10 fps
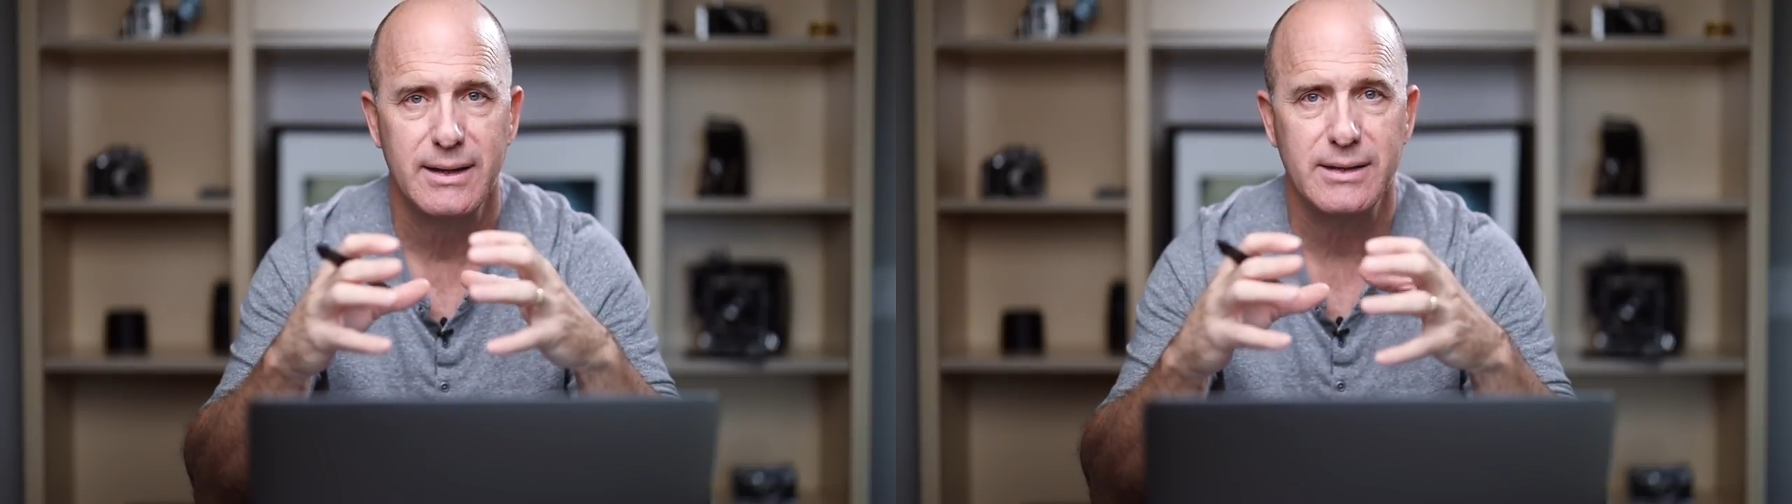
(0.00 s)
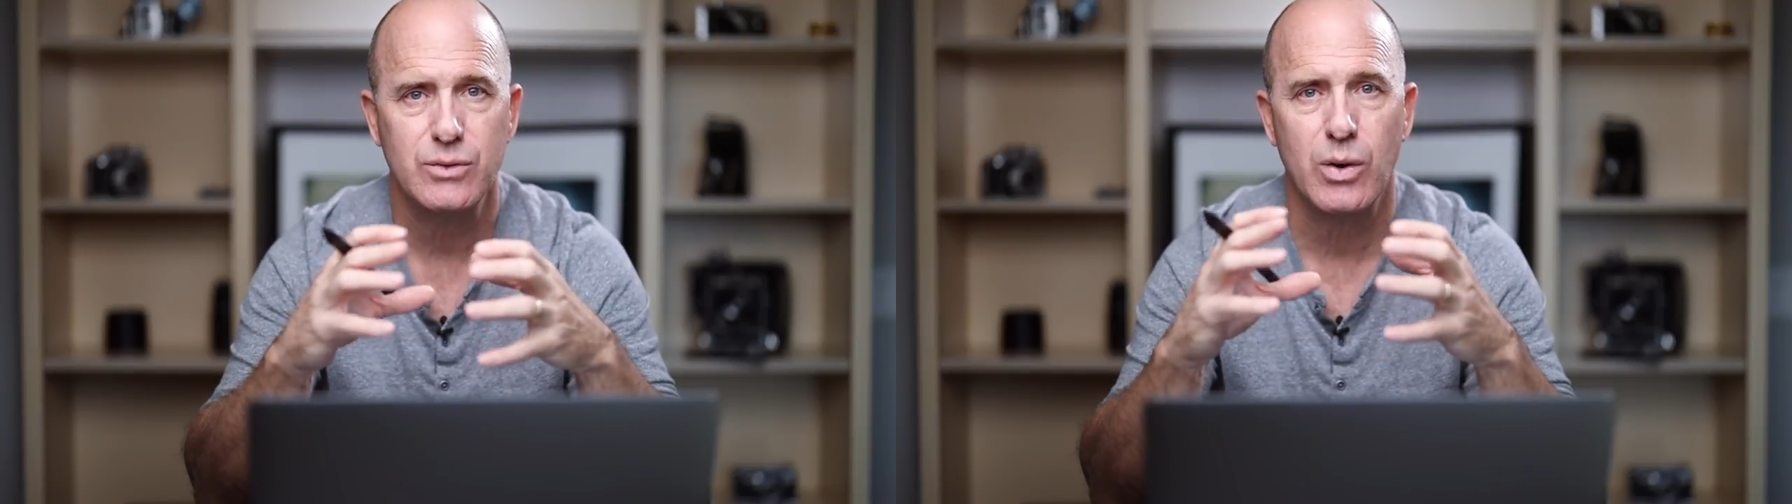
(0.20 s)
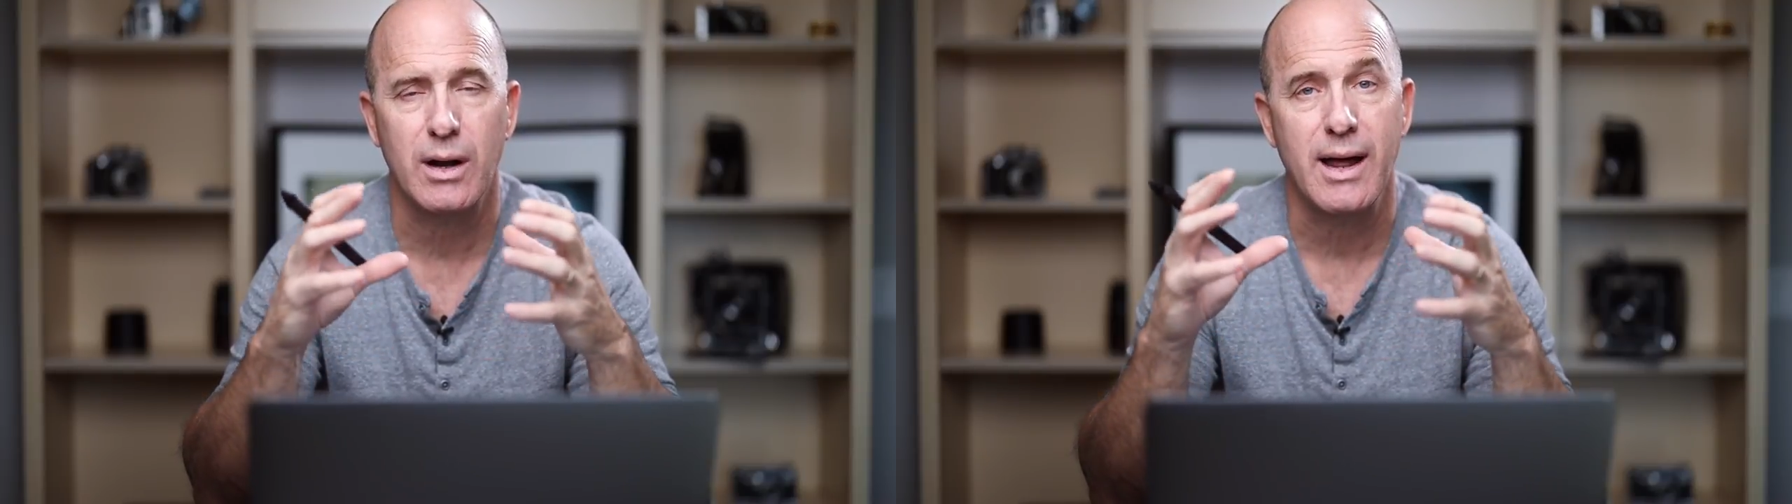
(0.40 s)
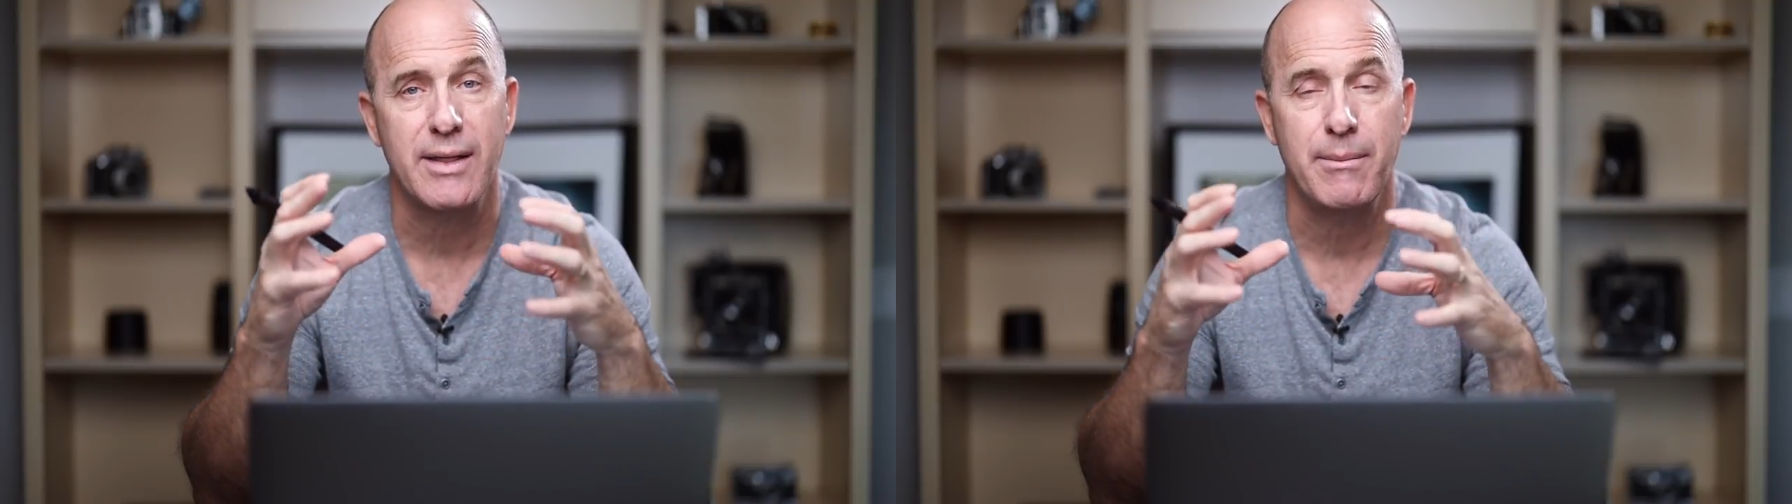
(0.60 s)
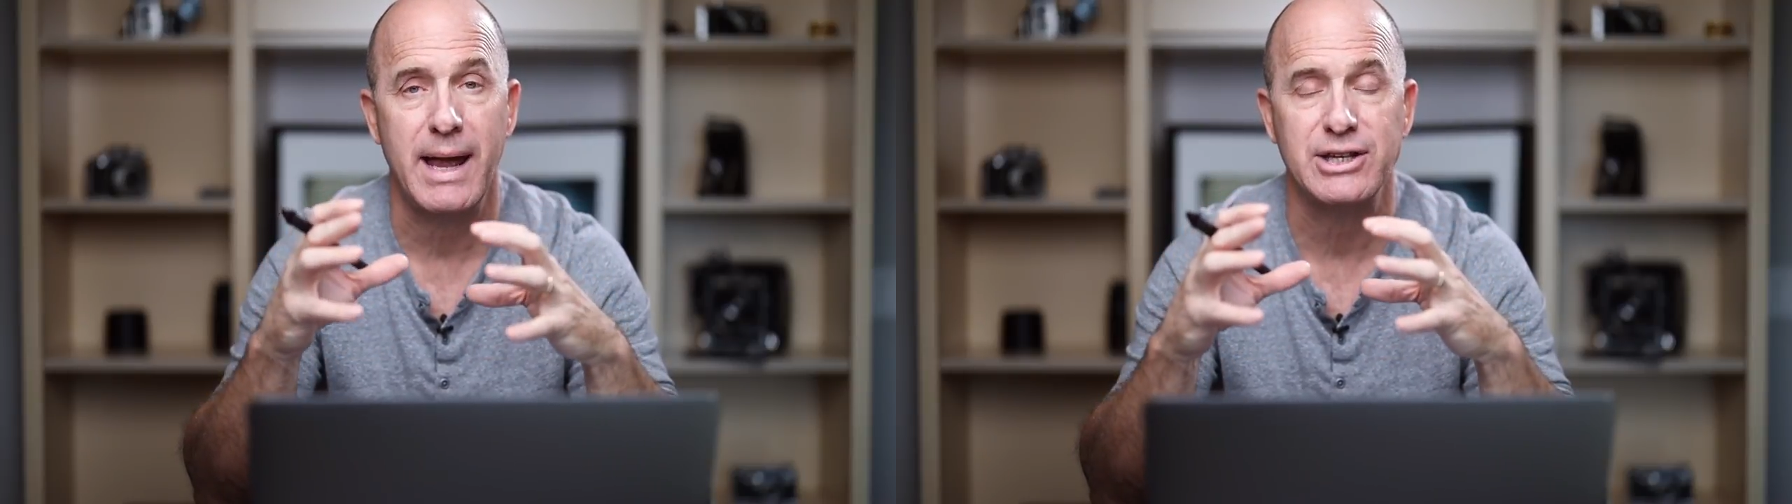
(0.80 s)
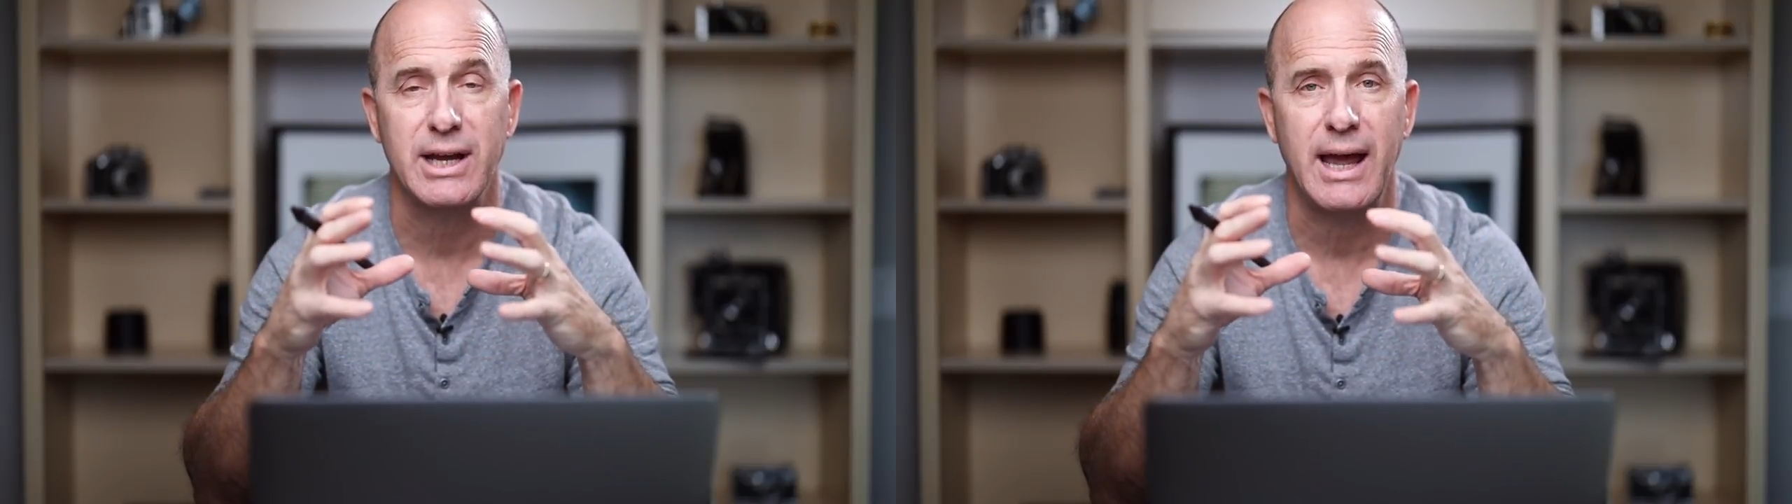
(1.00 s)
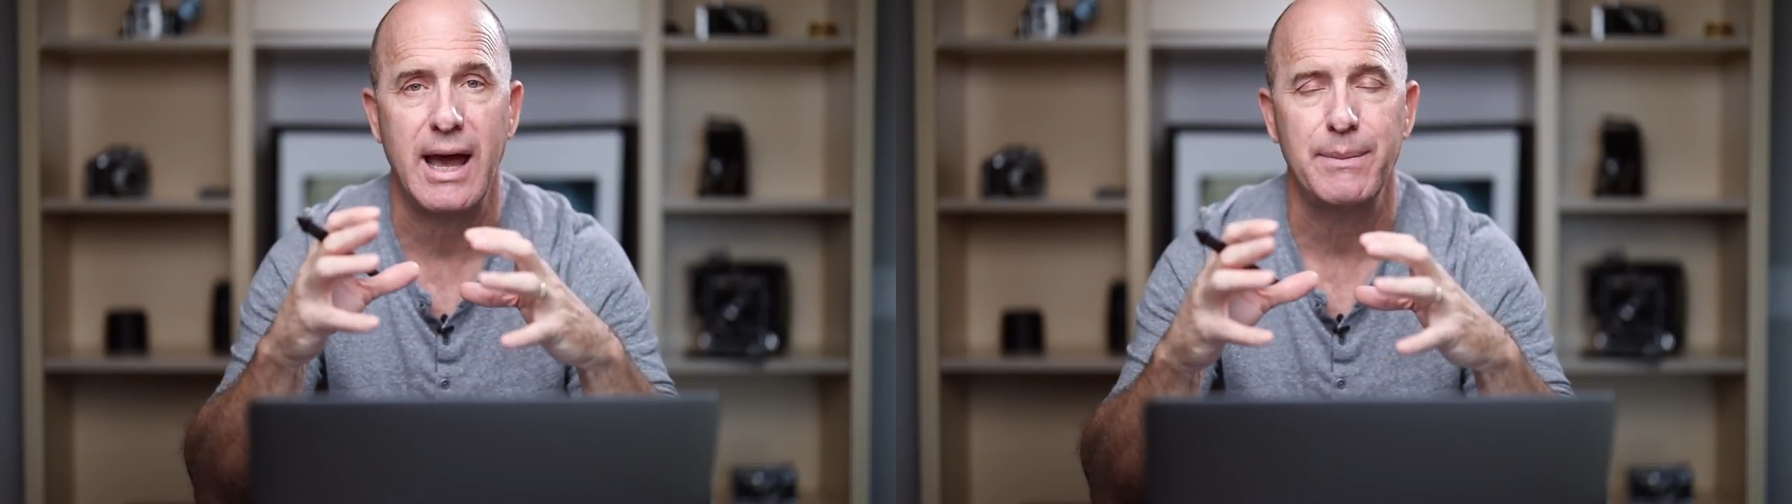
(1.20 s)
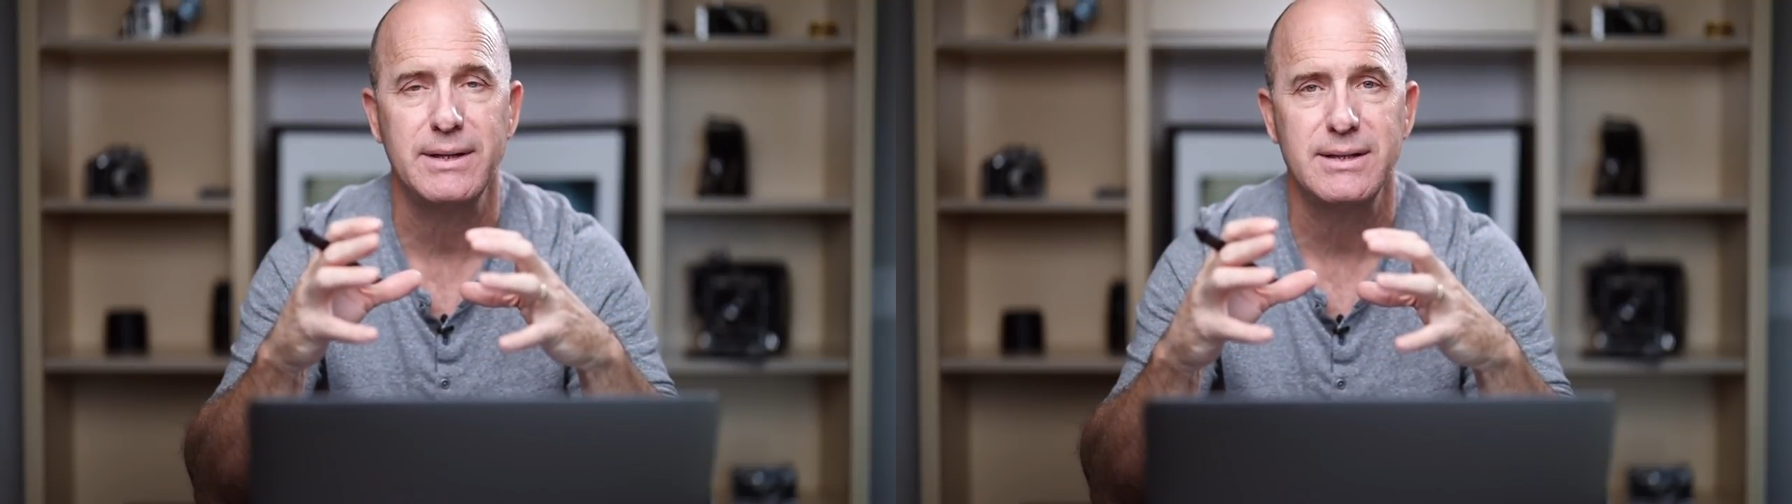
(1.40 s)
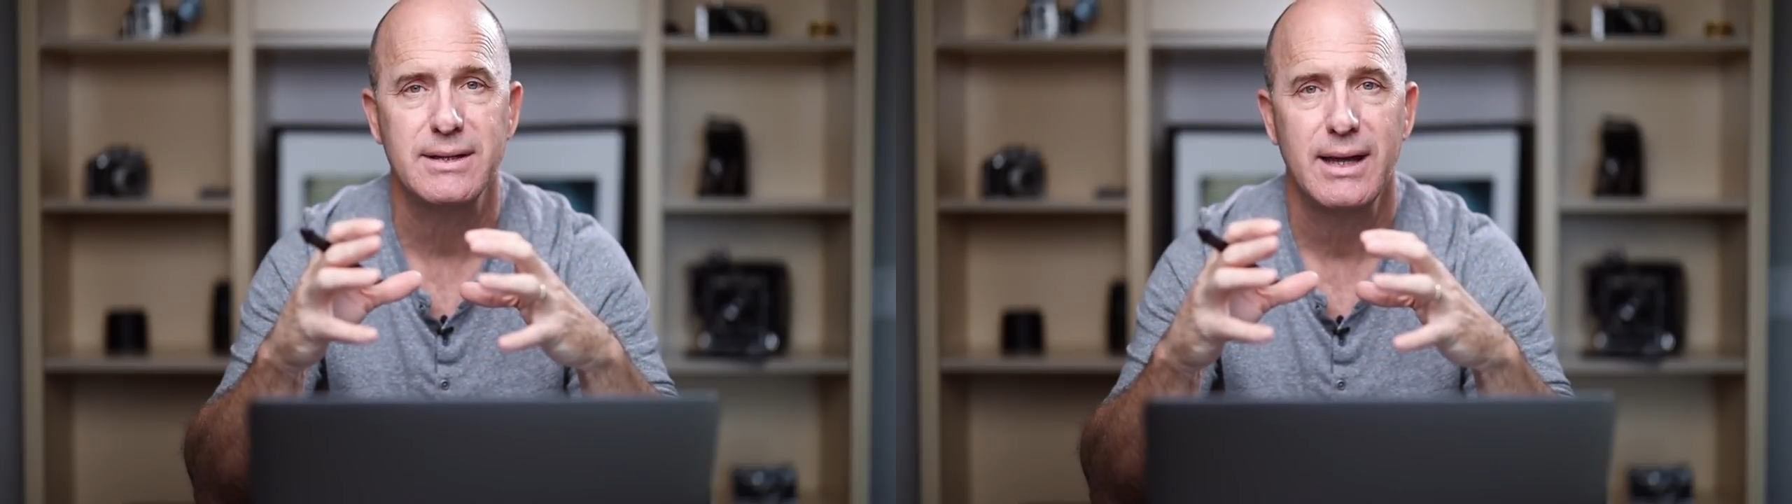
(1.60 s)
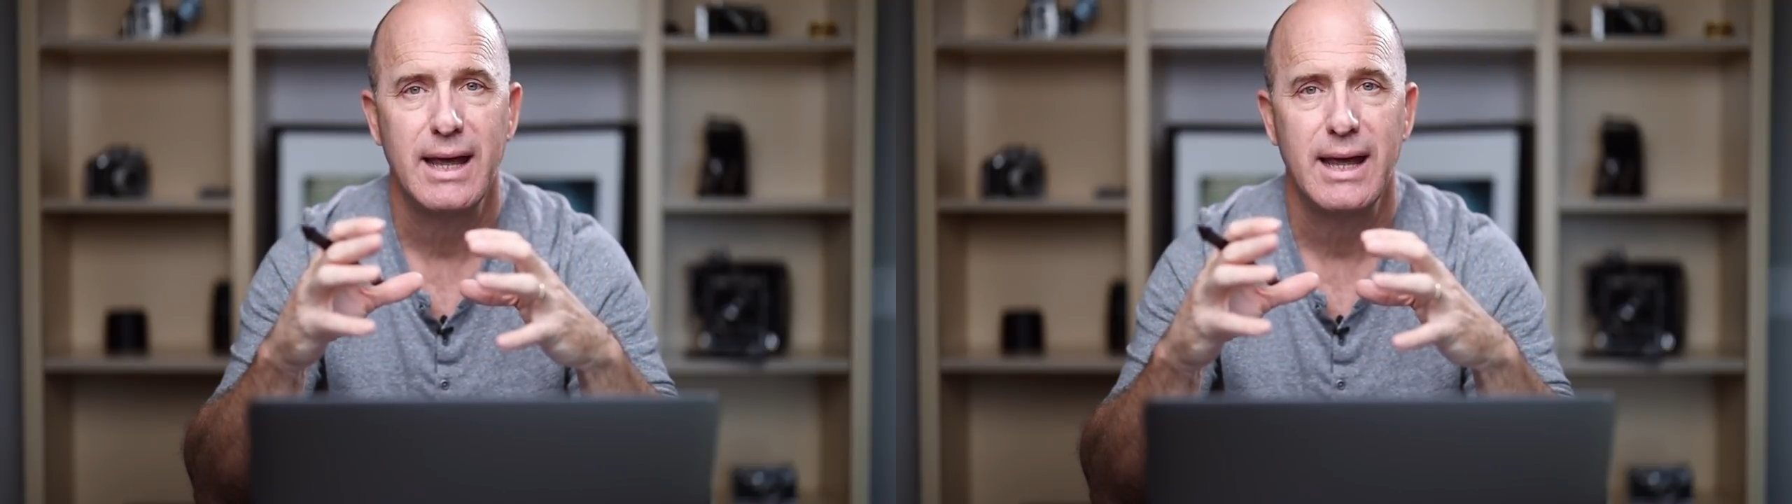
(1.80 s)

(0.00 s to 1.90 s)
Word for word: This is where a lot of the magic happens.